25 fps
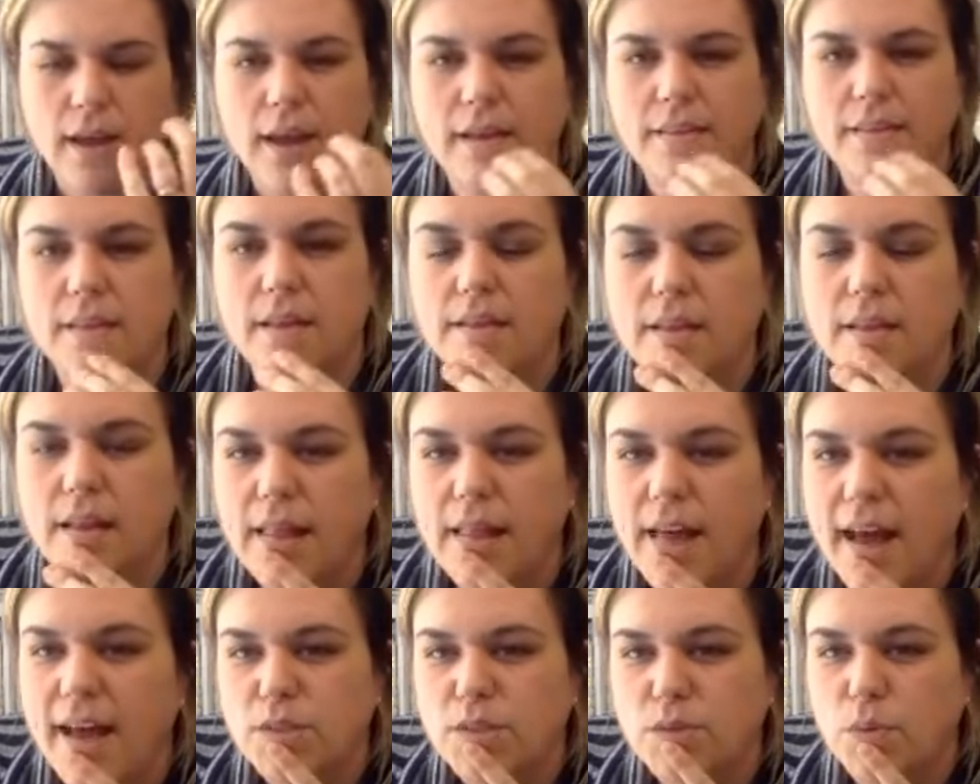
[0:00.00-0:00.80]
And then the
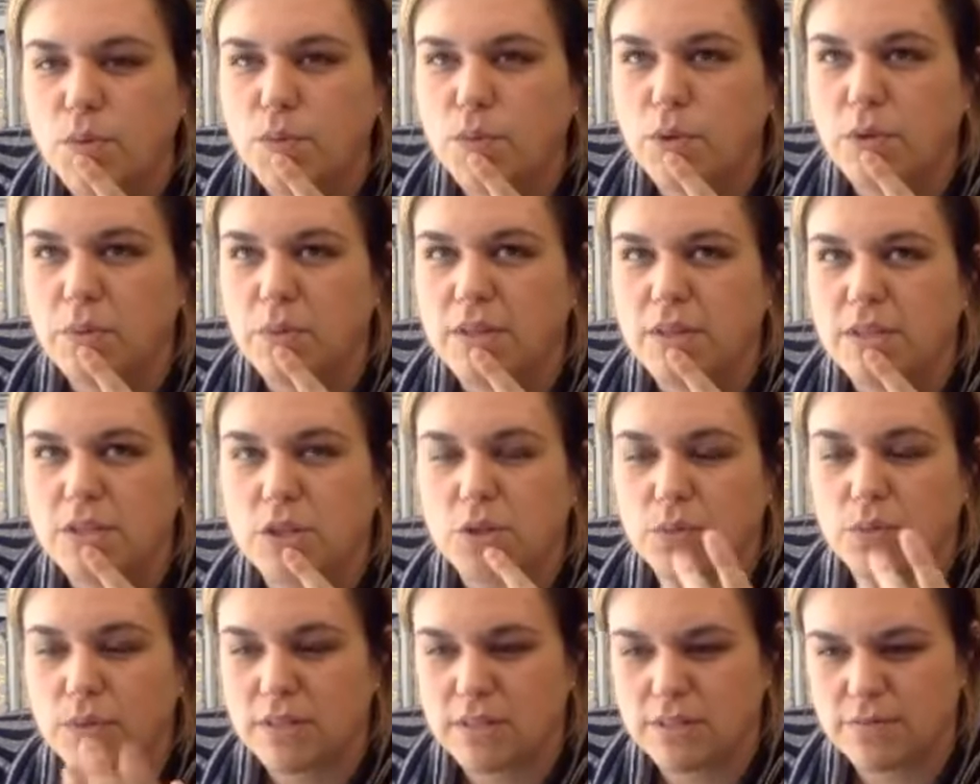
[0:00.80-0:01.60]
last one we went
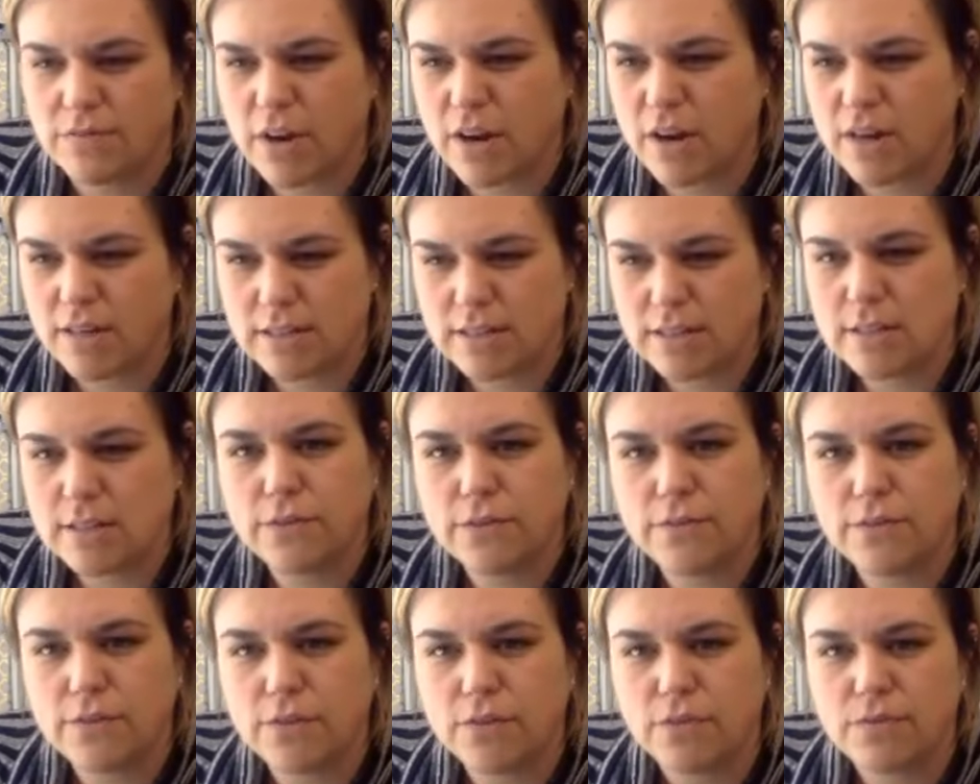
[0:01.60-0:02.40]
to was very
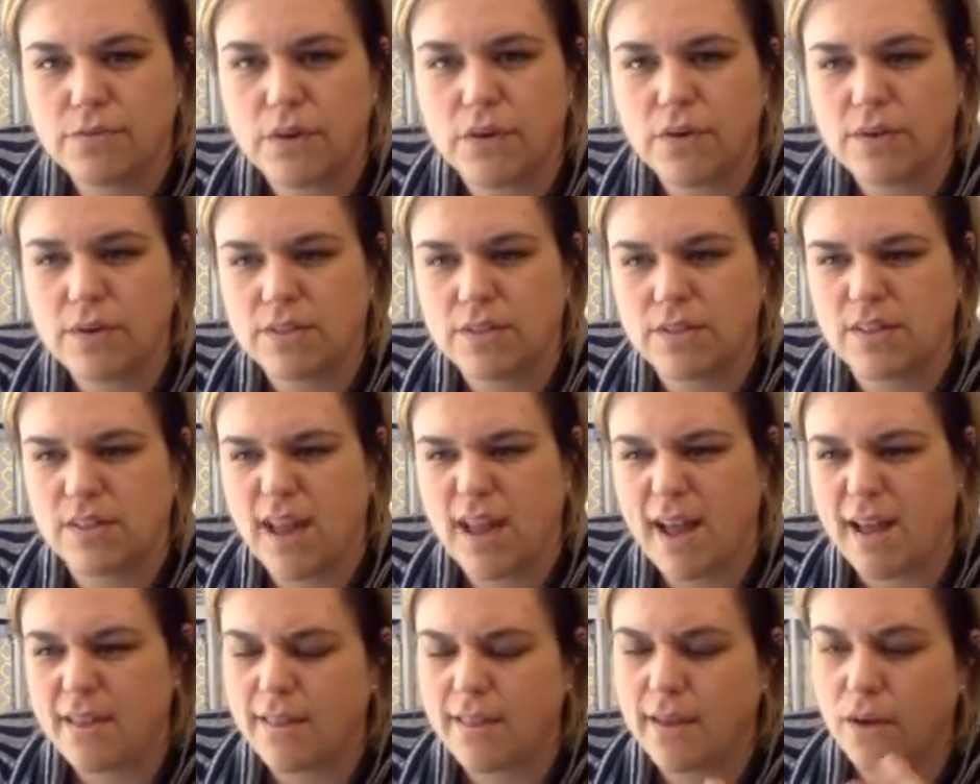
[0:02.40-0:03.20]
seafood focused.
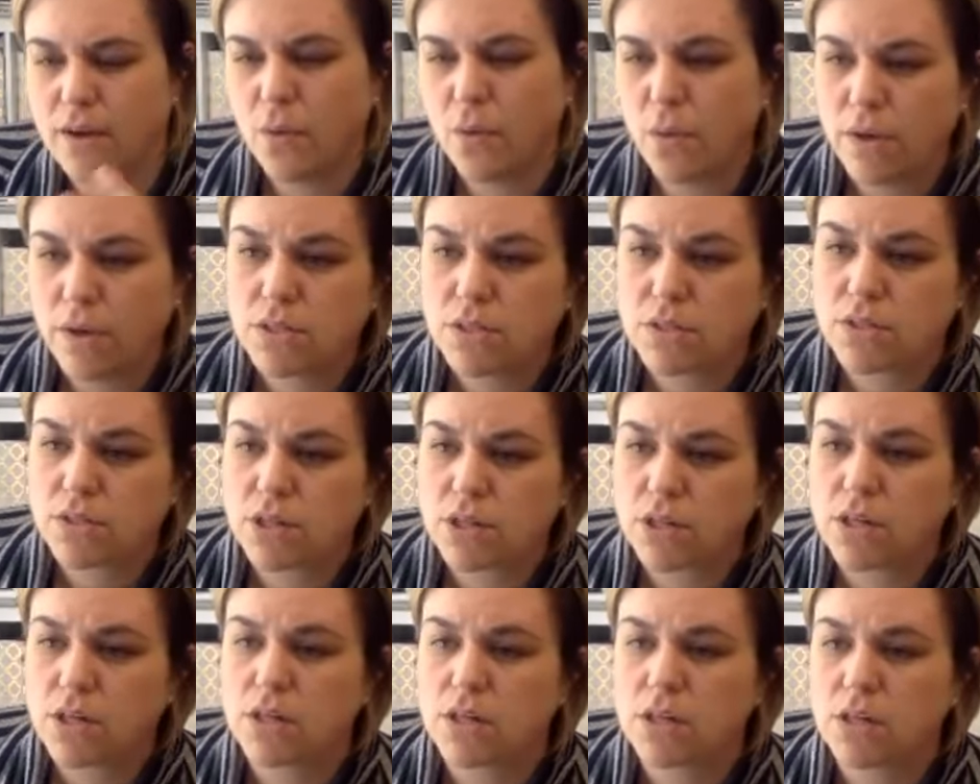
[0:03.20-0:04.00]
They had like
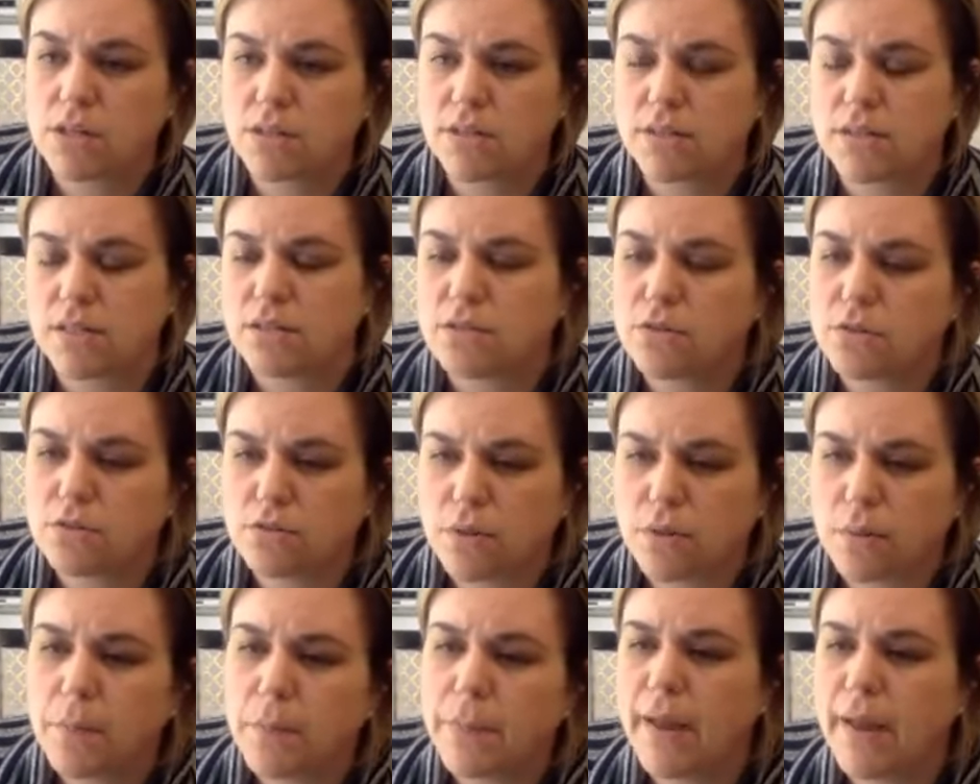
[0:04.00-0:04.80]
oysters and
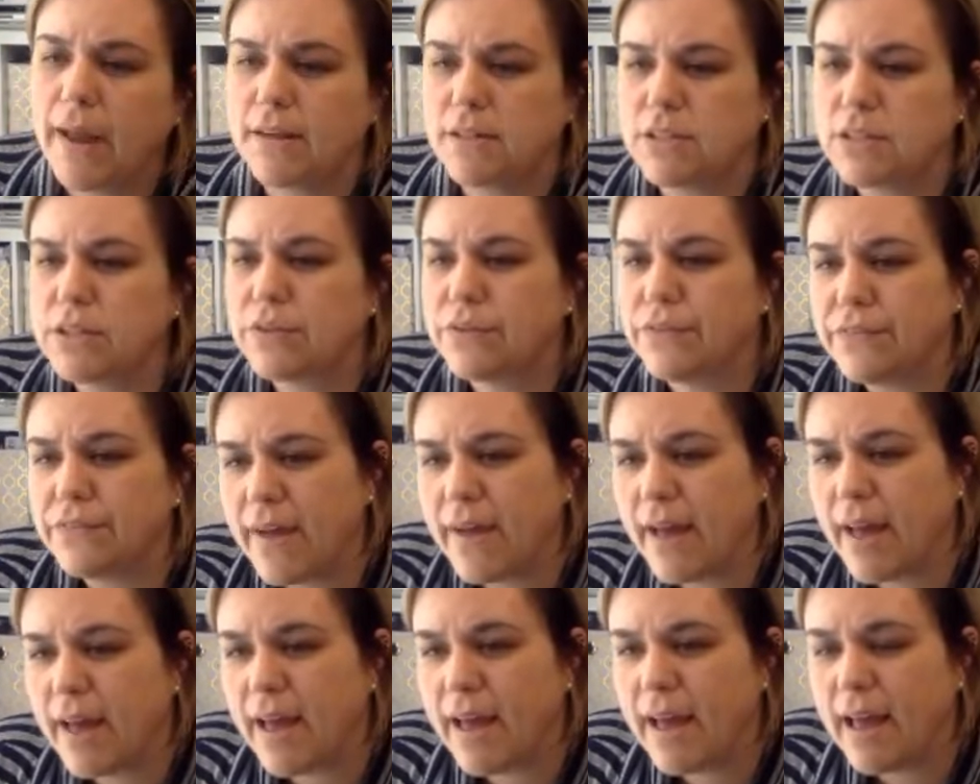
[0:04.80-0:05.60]
shrimp
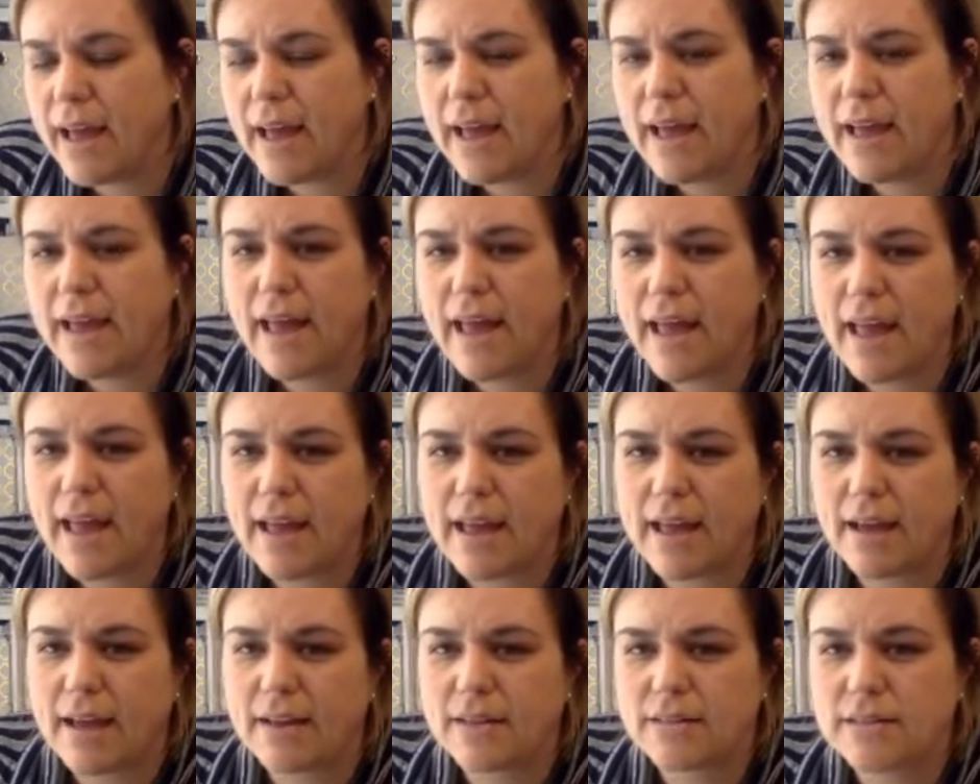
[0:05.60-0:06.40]
etouffee
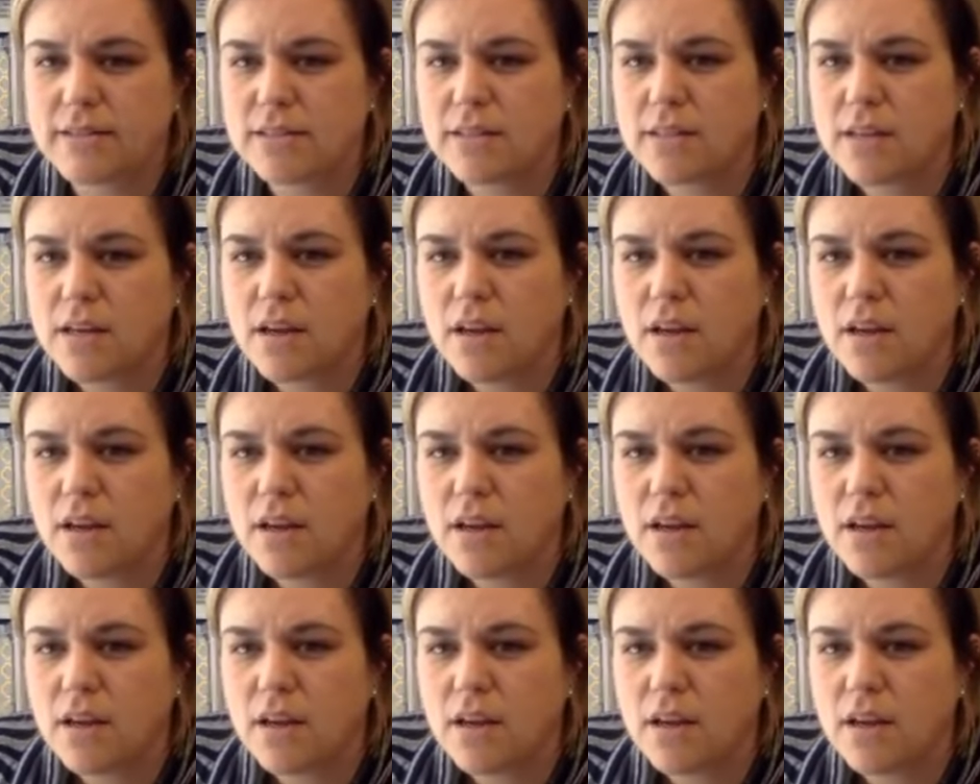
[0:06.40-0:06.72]
and